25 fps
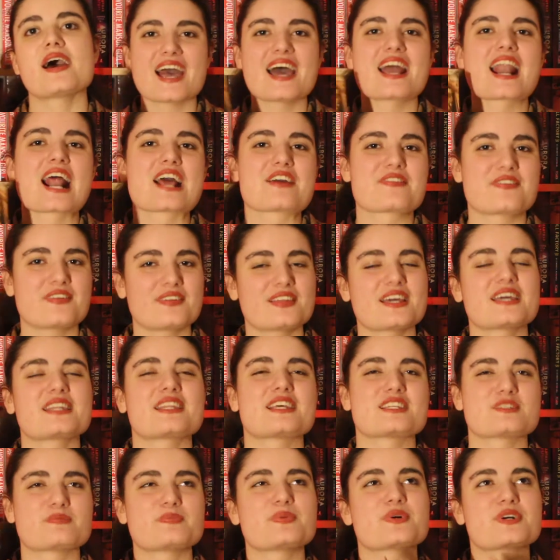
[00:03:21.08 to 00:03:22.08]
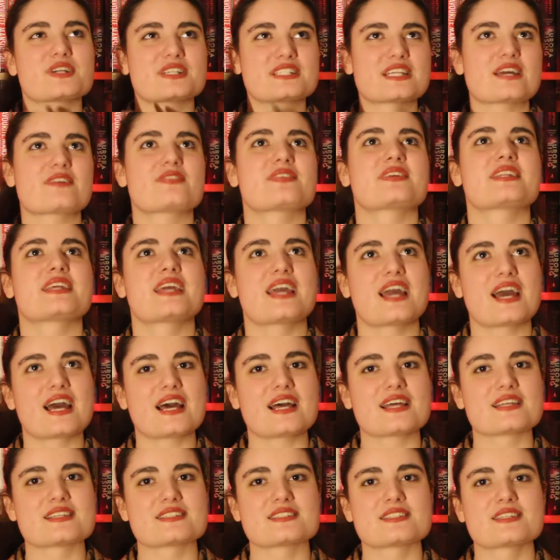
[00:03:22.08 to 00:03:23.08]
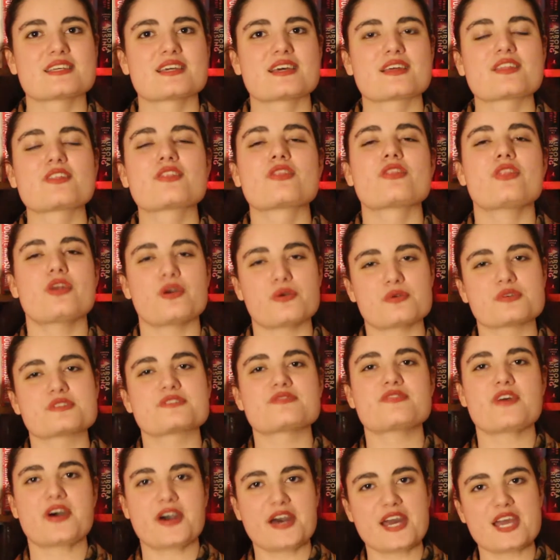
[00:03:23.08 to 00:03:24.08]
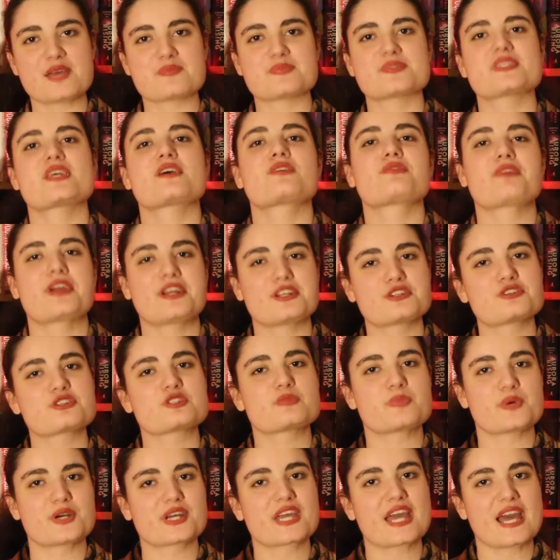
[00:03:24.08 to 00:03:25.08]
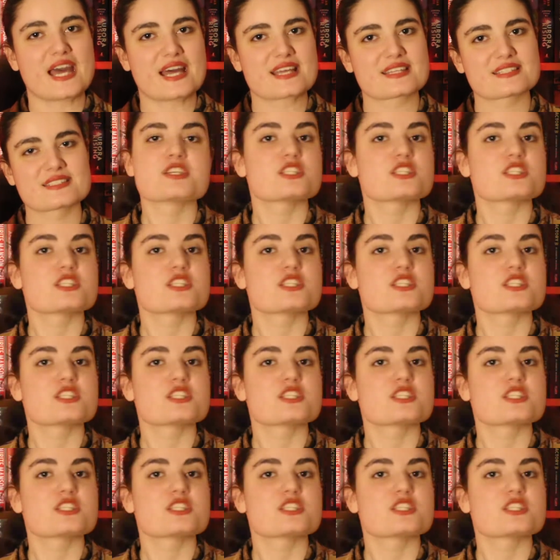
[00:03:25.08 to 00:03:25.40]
and I feel like this book definitely has those vibes that Rachel's book has.